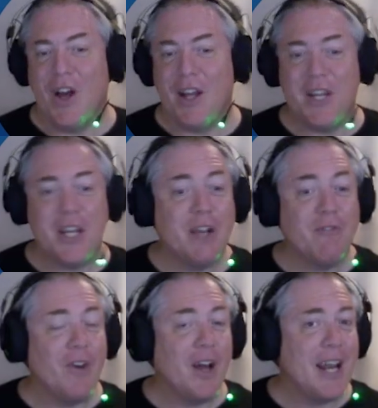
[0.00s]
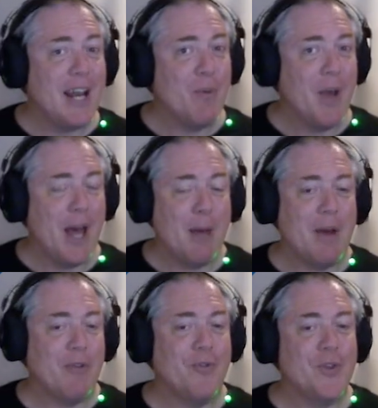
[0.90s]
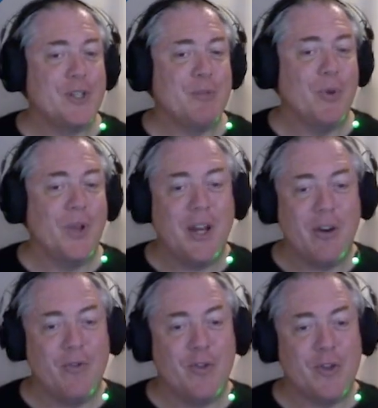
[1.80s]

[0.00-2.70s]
that you can find anywhere about reversible and irreversible